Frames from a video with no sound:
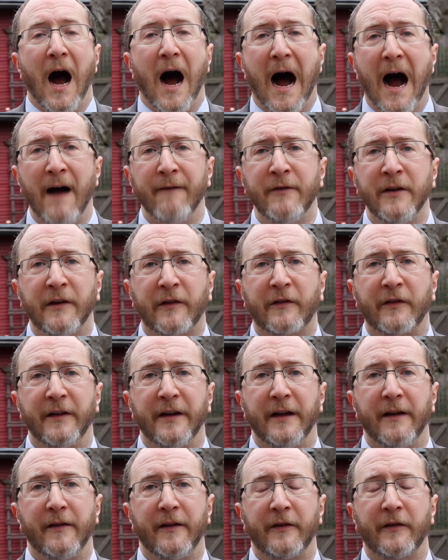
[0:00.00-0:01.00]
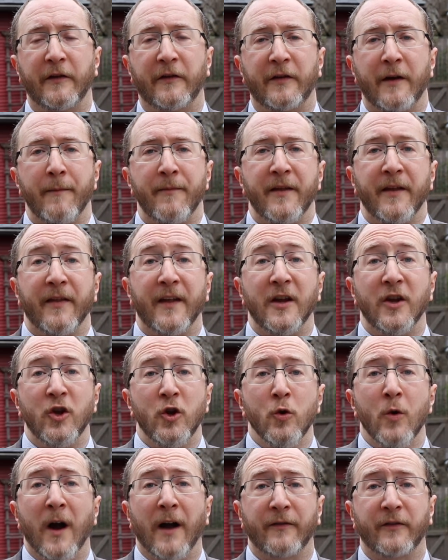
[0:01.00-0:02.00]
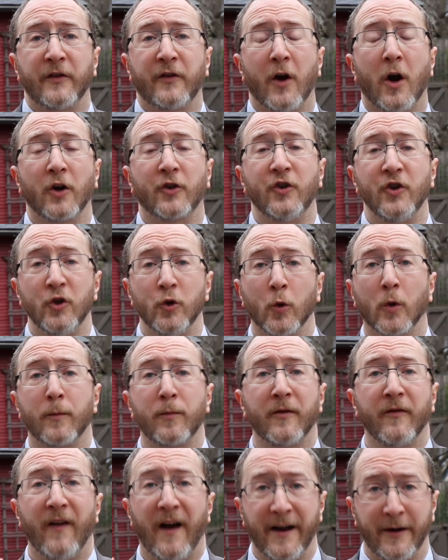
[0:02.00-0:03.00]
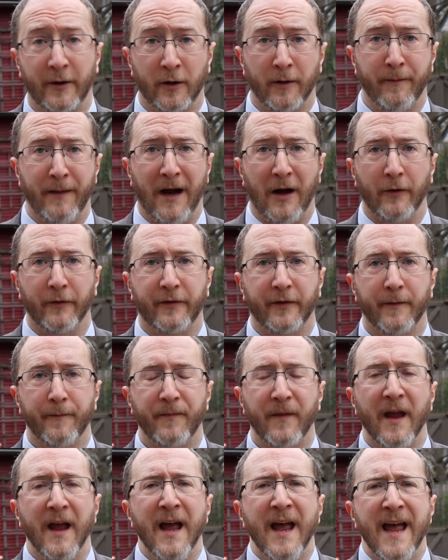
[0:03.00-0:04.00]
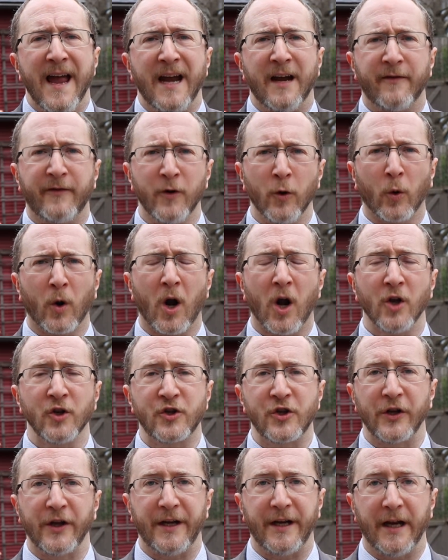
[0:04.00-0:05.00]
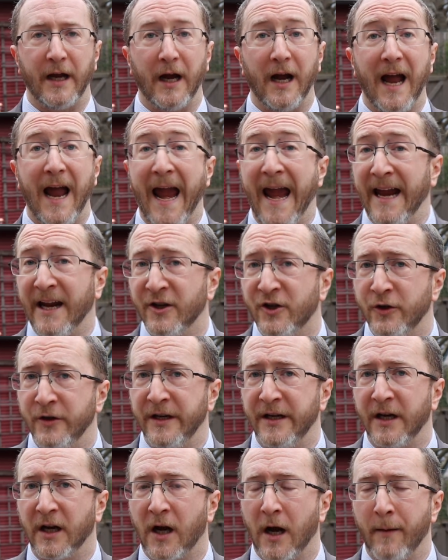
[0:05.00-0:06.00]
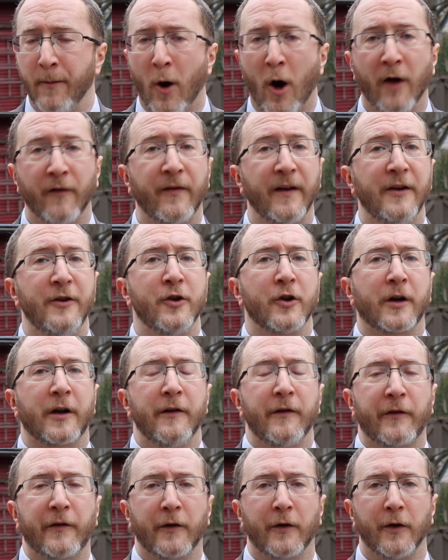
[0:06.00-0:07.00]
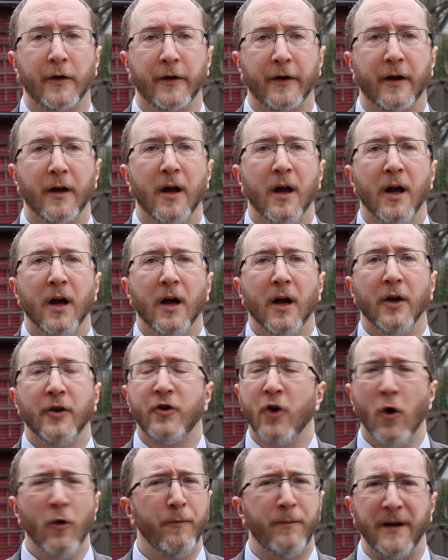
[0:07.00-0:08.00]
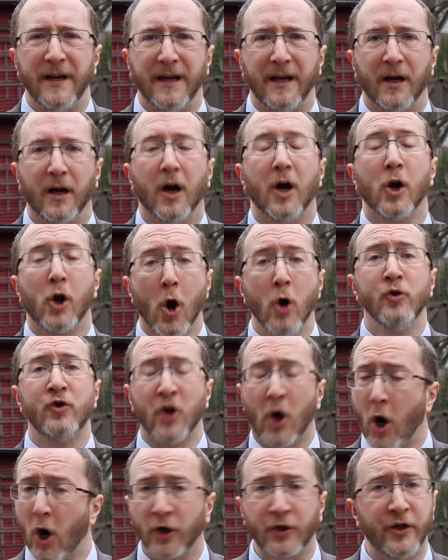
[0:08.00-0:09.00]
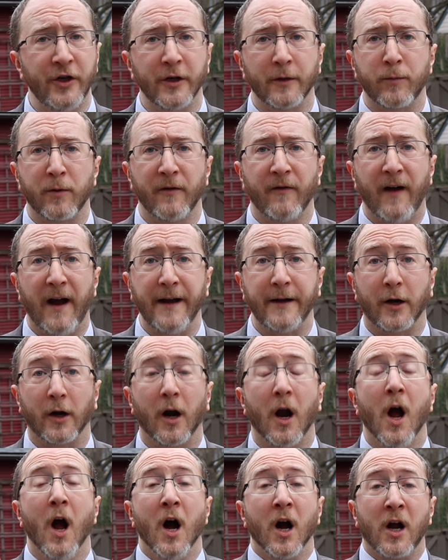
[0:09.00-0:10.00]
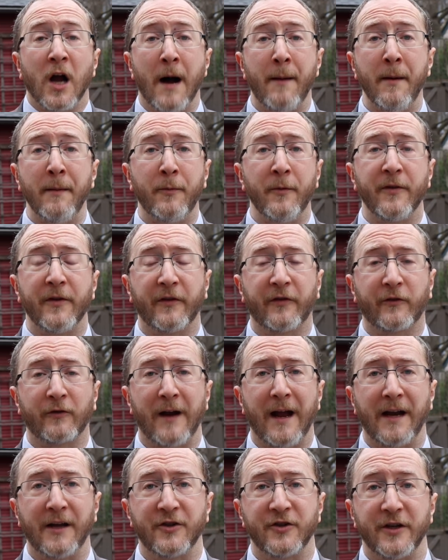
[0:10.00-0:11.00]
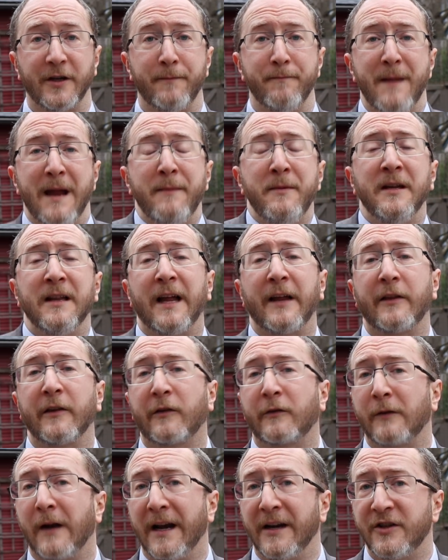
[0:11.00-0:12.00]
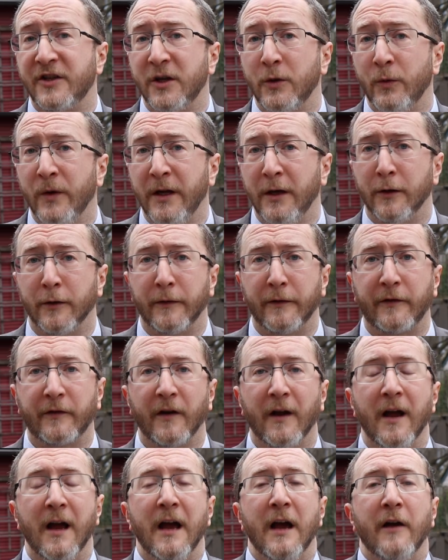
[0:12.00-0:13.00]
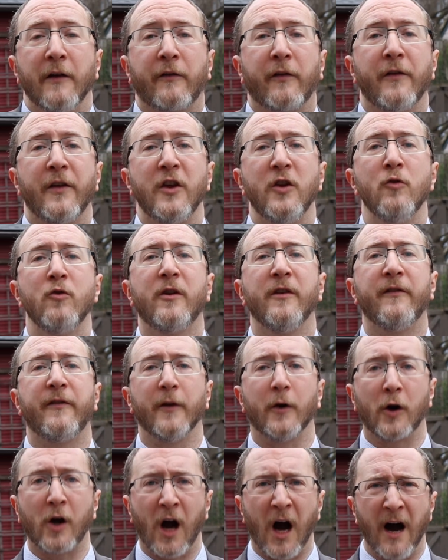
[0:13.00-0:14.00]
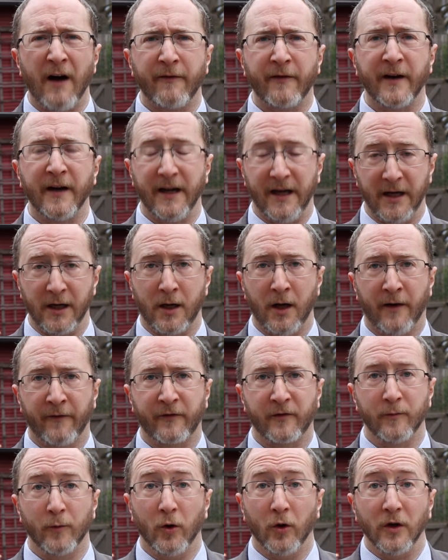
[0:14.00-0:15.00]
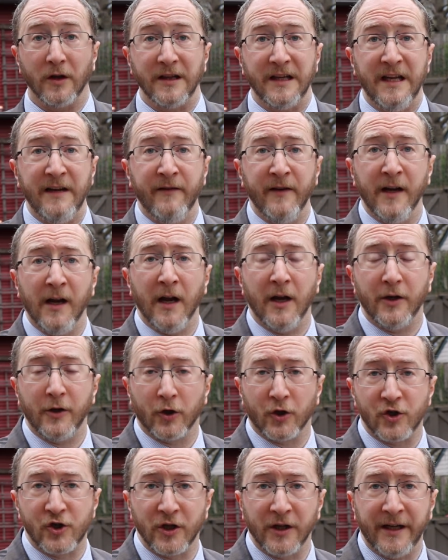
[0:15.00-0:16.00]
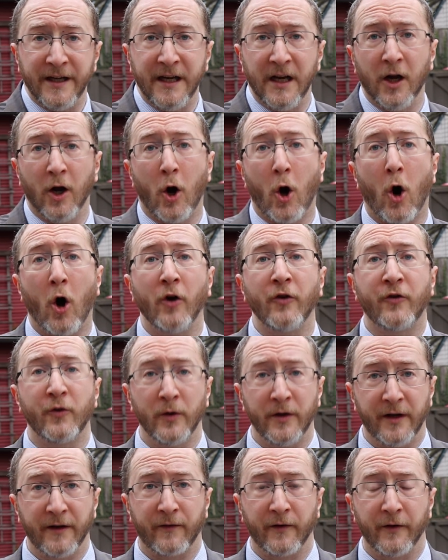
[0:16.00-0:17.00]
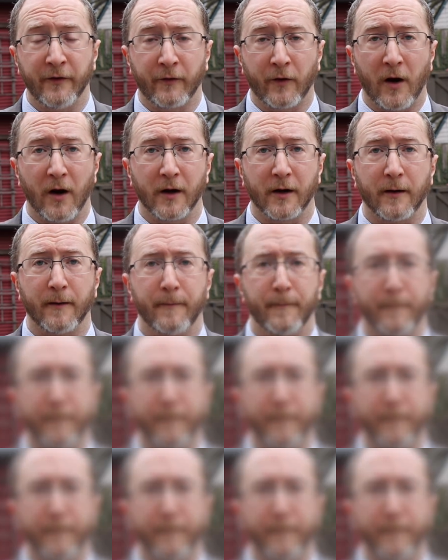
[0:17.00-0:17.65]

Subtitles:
Obviously, this is something that you have to talk to your provider about. And if you're on Gilenya and you need to come off and you're concerned, don't be. Go talk to your provider. Come up with a strategy, maybe like the strategy we use, so that you can feel confident and comfortable leaving your Gilenya onto a different drug.